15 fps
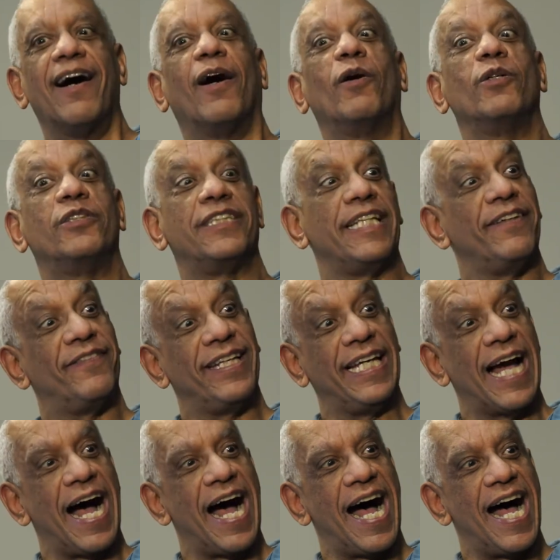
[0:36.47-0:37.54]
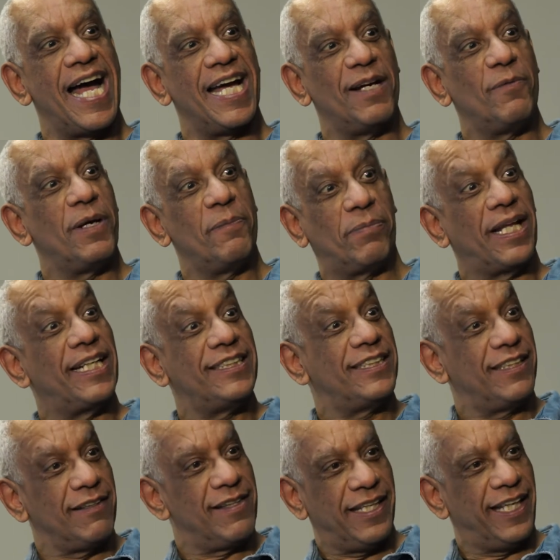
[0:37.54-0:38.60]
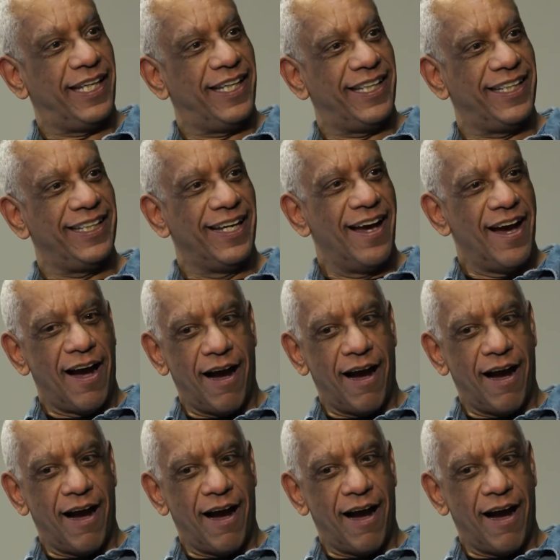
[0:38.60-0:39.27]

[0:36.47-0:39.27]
OCVI, oh, we pledge to thee